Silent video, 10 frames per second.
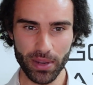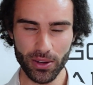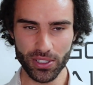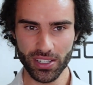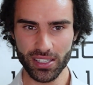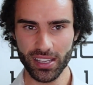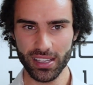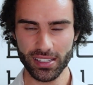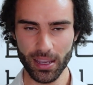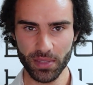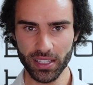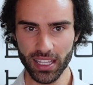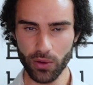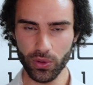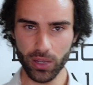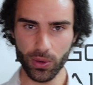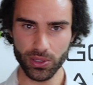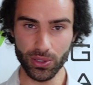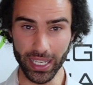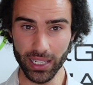but it was just something that I really
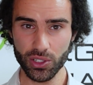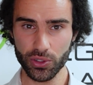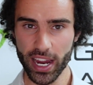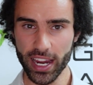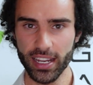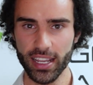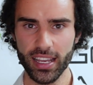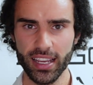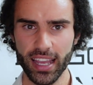want to illustrate